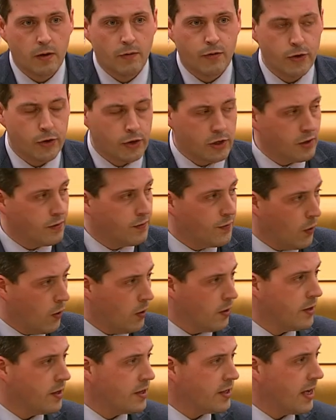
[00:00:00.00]
future
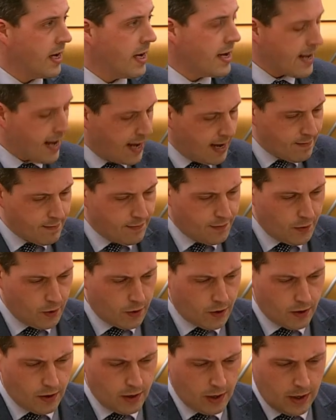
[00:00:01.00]
for the site and
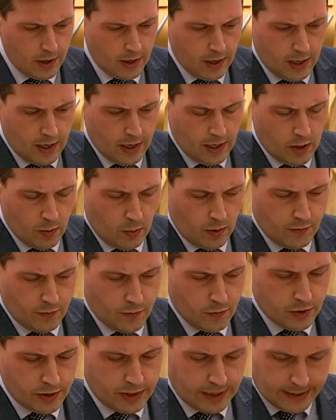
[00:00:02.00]
for the
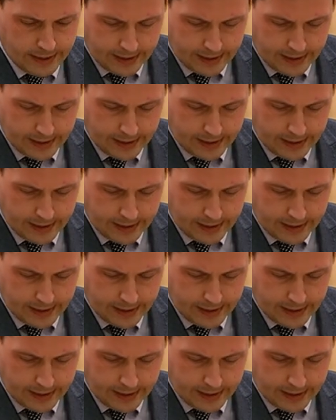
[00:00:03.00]
workforce.